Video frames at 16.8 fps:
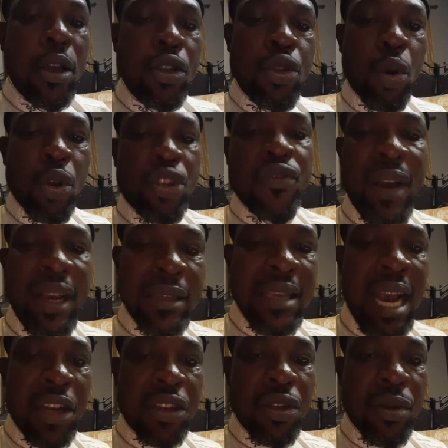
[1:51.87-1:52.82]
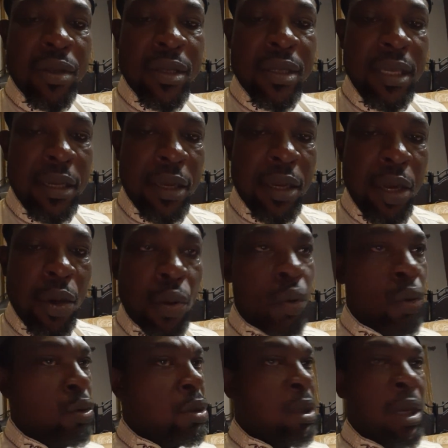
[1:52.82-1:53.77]
Those transactions
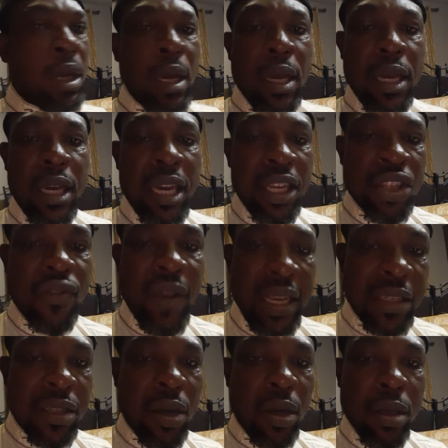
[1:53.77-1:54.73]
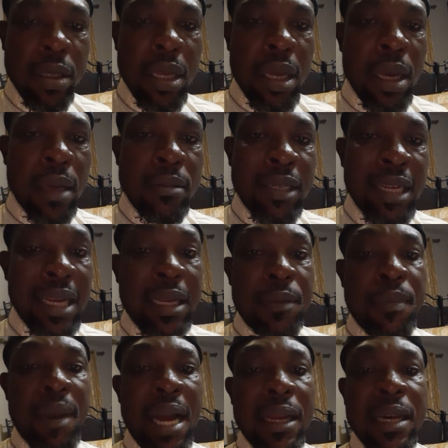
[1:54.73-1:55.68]
include interest on
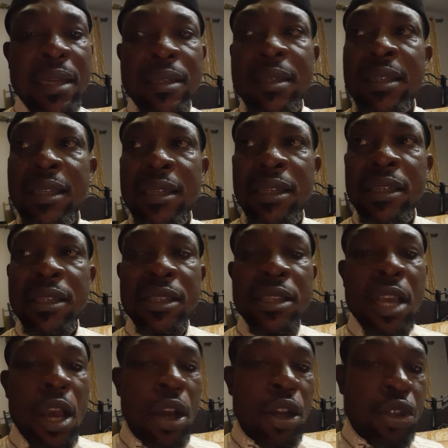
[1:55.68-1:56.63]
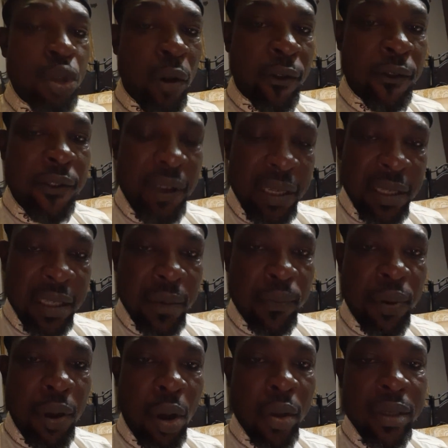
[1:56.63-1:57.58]
daily balances, your fixed
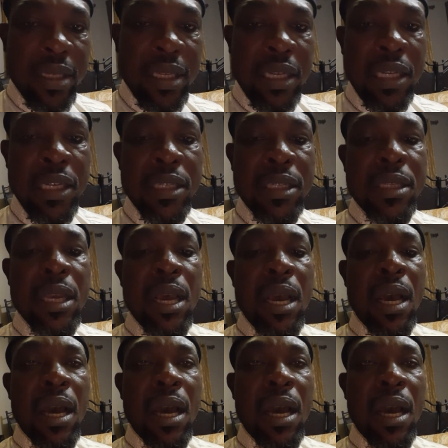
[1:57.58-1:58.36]
deposits,